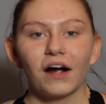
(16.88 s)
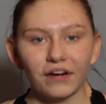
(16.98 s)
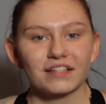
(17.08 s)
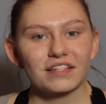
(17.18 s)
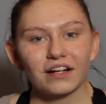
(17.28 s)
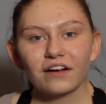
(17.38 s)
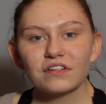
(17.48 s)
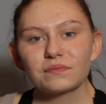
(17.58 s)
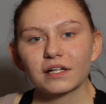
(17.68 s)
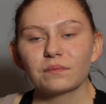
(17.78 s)
Alright, to start
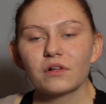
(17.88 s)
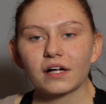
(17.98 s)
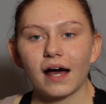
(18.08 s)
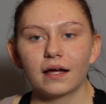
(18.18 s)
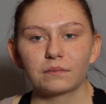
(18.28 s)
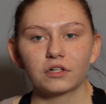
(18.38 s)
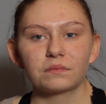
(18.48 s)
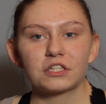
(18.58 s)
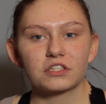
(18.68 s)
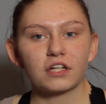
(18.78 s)
off this makeup look I am going
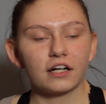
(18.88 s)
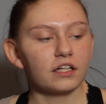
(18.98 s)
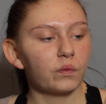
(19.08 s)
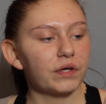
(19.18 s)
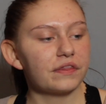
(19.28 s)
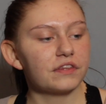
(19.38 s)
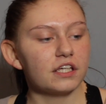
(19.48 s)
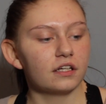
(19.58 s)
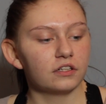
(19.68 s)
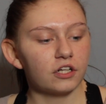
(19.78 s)
to be starting with
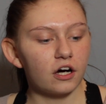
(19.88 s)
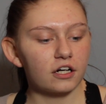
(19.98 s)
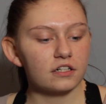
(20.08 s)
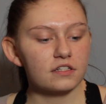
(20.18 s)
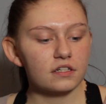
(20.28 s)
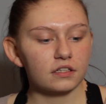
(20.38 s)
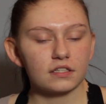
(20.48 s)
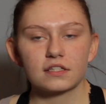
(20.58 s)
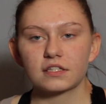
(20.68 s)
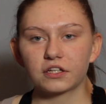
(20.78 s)
the NARS
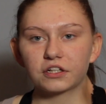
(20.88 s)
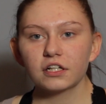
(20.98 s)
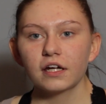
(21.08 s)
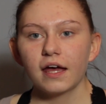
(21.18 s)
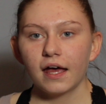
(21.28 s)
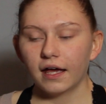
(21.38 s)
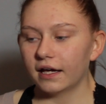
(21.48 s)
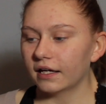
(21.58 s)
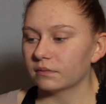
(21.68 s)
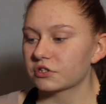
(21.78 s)
concealer,
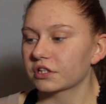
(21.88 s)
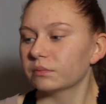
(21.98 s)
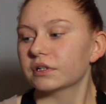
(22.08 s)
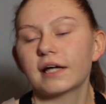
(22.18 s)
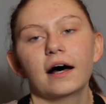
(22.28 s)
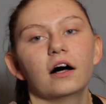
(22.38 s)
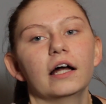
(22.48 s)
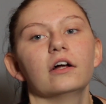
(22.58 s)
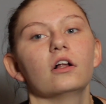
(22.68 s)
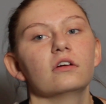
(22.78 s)
and I'm just going to put that
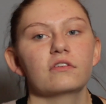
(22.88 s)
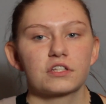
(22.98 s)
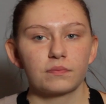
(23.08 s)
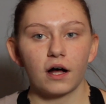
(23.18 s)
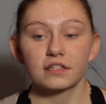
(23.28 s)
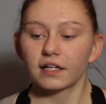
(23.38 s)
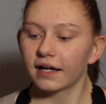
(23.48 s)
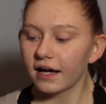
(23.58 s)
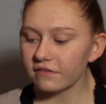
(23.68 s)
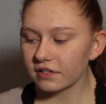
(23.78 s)
on all of the spots that
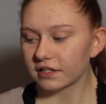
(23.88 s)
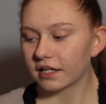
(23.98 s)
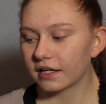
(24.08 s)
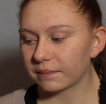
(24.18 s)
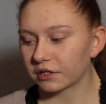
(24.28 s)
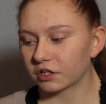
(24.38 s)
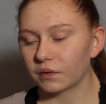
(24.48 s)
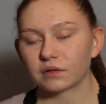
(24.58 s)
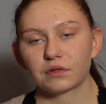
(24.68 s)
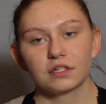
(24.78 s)
I have, and then I'm going to
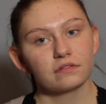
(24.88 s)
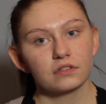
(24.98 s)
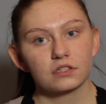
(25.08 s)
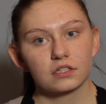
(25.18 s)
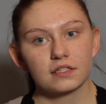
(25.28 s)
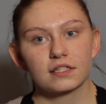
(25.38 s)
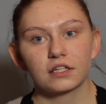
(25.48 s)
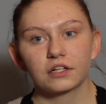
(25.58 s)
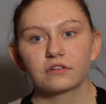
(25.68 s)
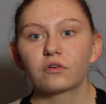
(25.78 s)
go in with a different
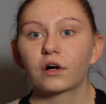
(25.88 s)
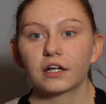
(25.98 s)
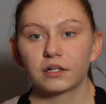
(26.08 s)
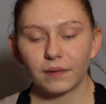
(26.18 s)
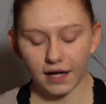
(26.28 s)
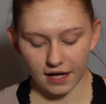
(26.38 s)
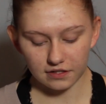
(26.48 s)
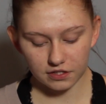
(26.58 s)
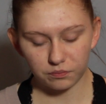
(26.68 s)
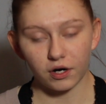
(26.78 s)
concealer for under my
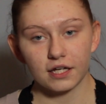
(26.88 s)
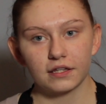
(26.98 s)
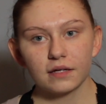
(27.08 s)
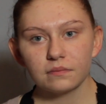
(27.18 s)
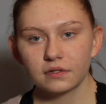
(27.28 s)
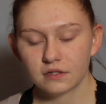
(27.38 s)
eyes to brighten them.